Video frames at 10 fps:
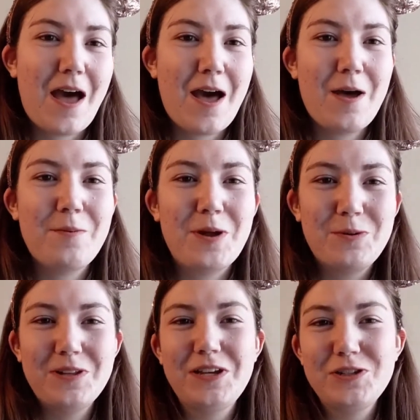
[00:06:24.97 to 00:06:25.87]
But I
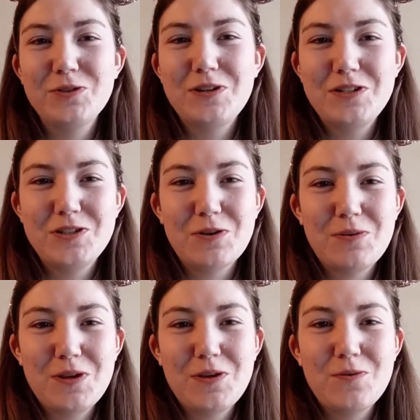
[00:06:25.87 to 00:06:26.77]
really enjoyed
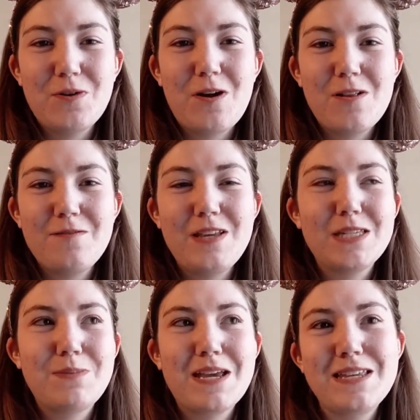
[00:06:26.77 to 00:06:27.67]
showing you all of
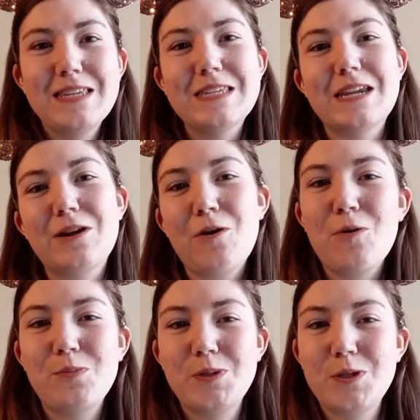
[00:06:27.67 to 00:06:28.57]
these pins, and I
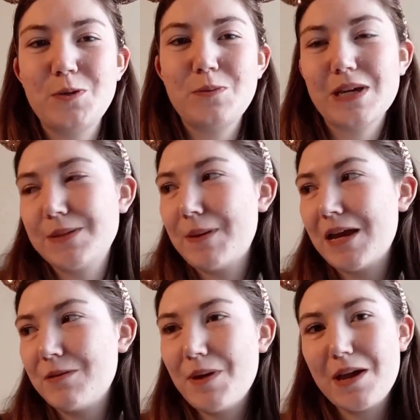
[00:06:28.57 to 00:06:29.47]
hope to
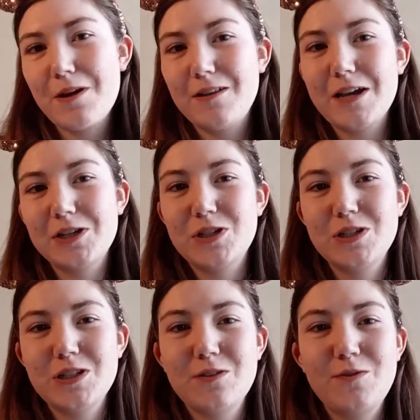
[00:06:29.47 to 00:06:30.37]
expand my
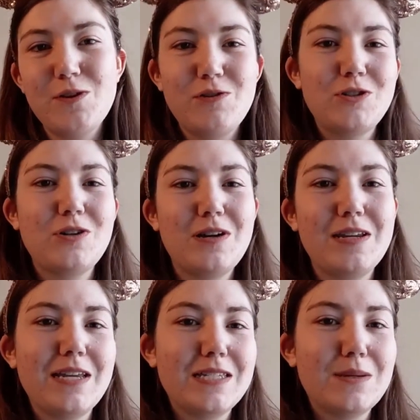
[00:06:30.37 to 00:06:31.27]
collections in the future
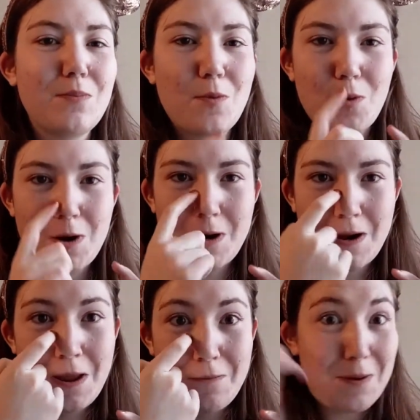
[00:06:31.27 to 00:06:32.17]
and get some more
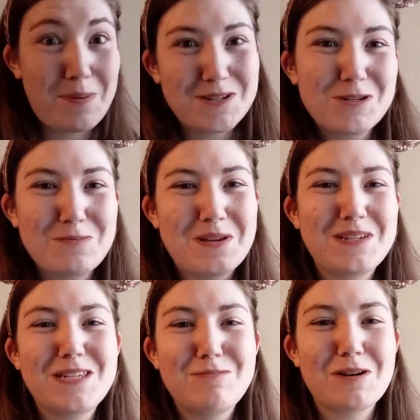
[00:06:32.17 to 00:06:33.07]
Rapunzel
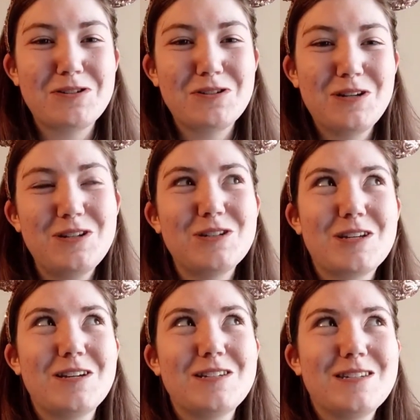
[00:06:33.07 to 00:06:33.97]
pins, especially just
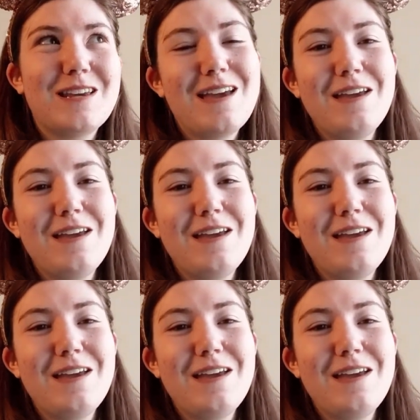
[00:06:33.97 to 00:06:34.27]
because